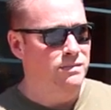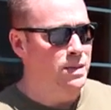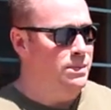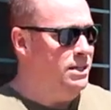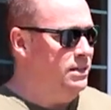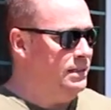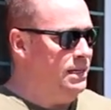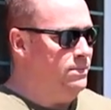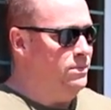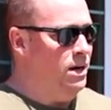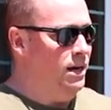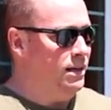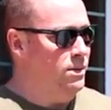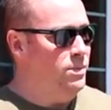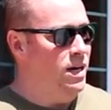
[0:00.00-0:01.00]
maybe that'll keep them
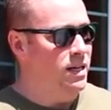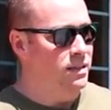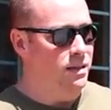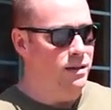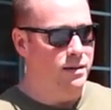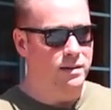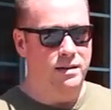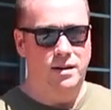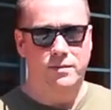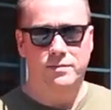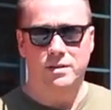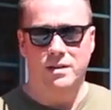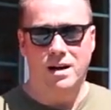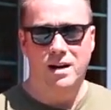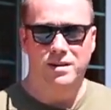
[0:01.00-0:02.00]
occupied long enough
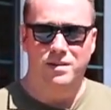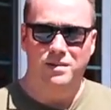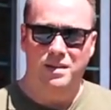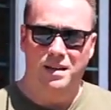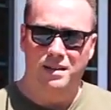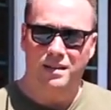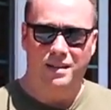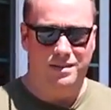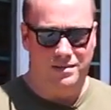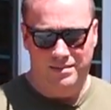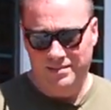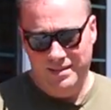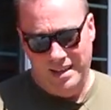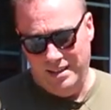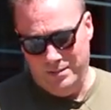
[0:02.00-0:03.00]
to not do that.
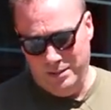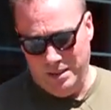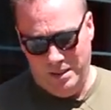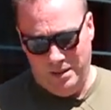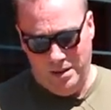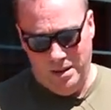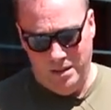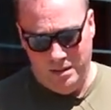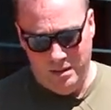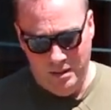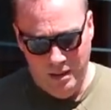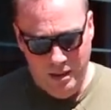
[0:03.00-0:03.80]
I really don't know.